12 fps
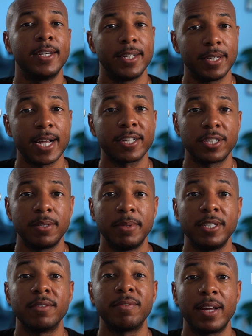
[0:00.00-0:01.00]
it actually
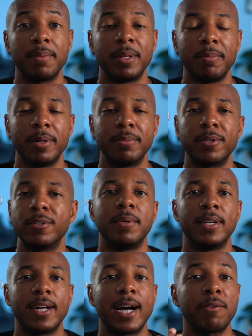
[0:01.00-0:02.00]
means family member,
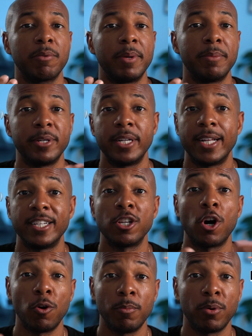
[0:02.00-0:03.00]
but I remembered it as
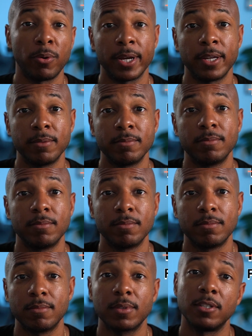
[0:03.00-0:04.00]
homeboy.
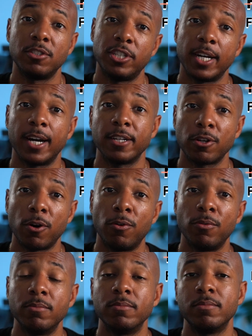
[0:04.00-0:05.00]
Cause is
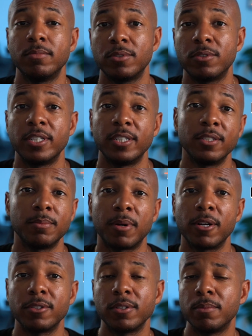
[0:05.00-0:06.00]
home, or in his
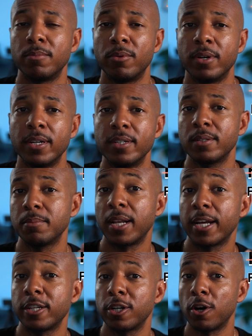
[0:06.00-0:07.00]
person, boy, but
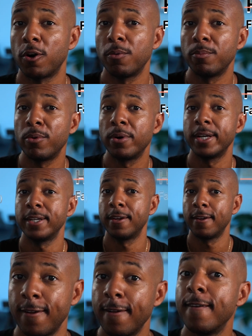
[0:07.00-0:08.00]
like your homeboy.
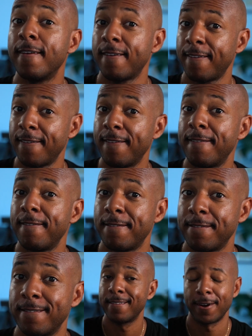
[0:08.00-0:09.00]

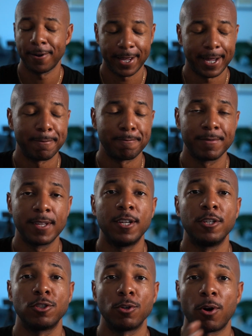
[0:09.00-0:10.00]
Okay,
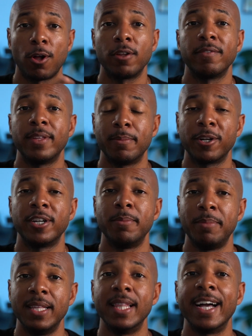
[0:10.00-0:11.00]
so all of them are gonna
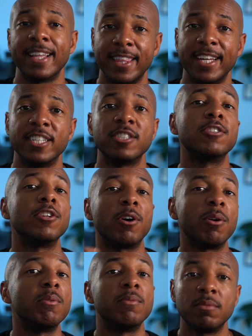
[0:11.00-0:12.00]
be like this,
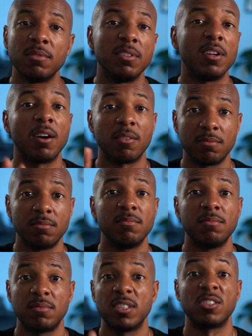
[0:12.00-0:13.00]
so, you know,
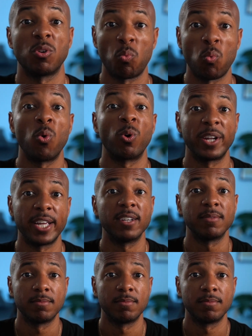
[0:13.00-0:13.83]
just a warning.